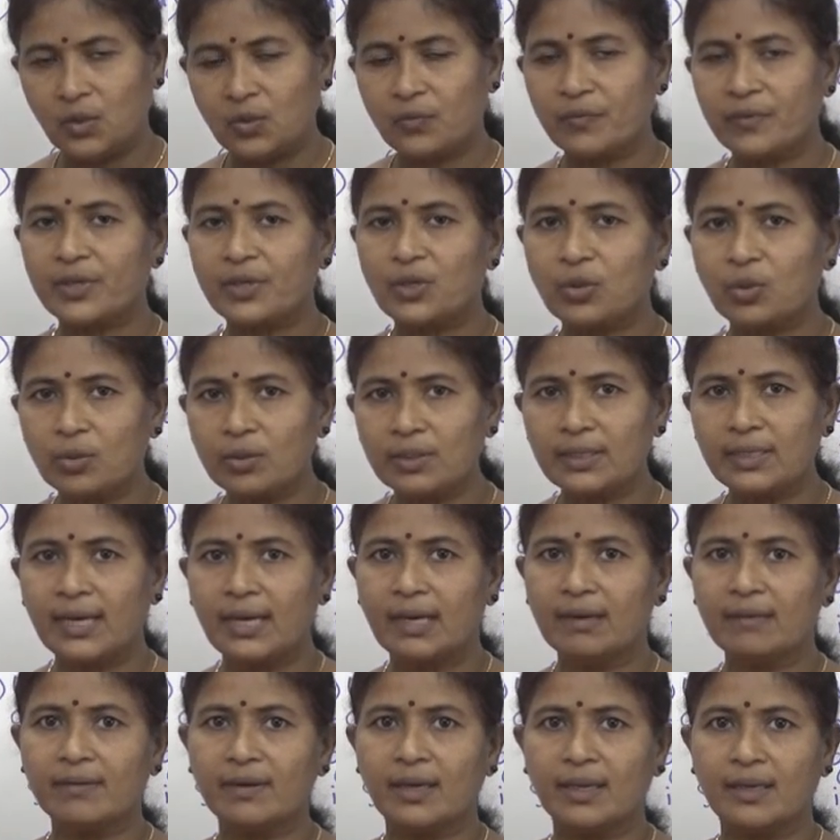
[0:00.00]
we don't
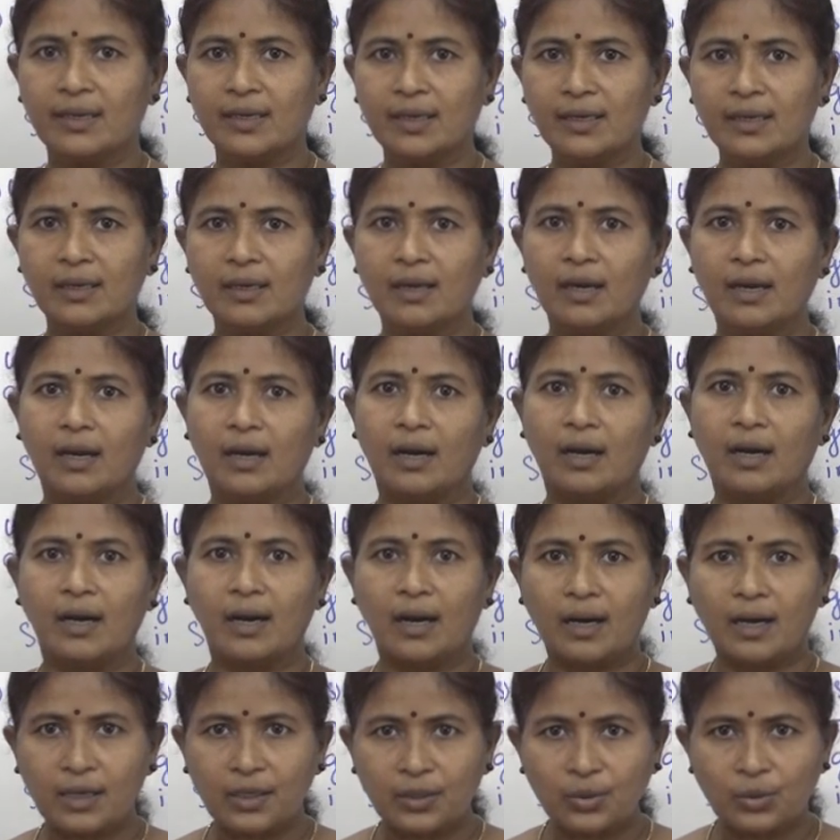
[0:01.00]
have any
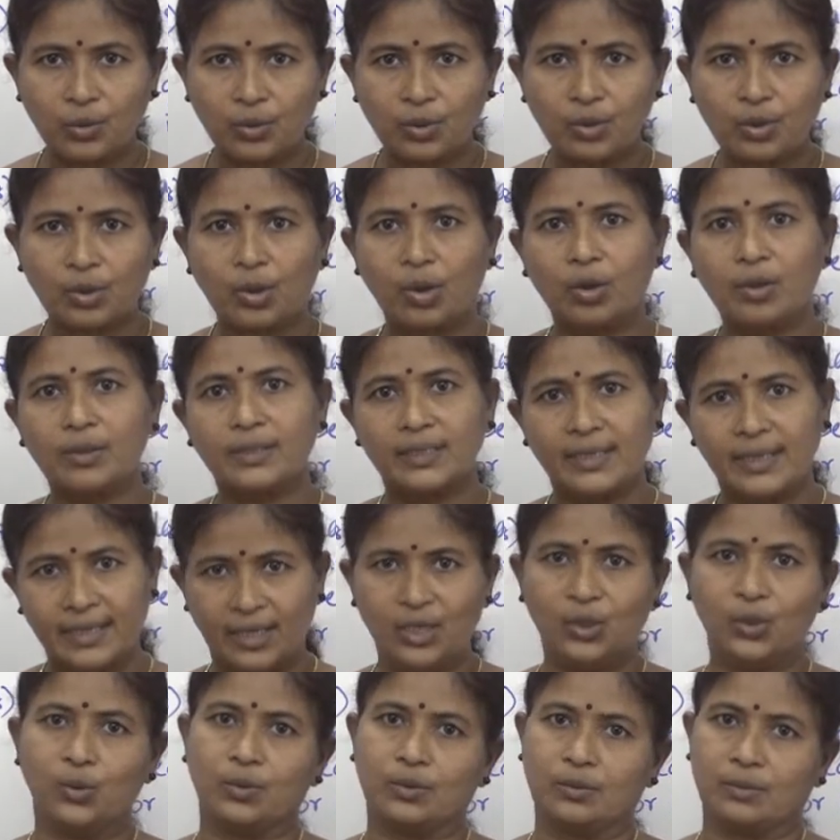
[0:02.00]
R hook or L
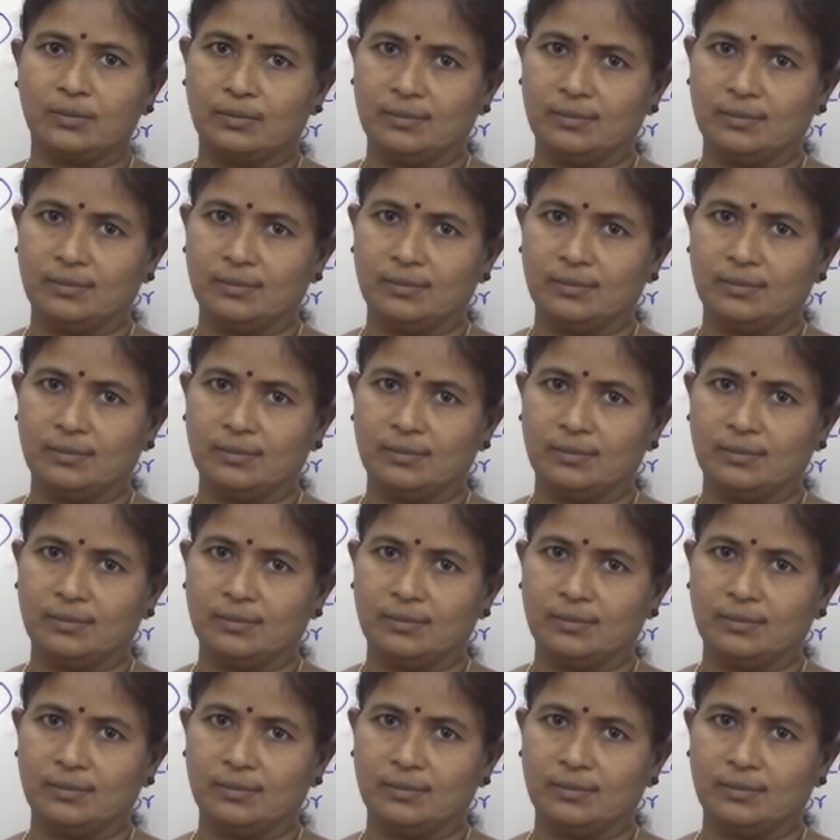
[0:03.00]
hook.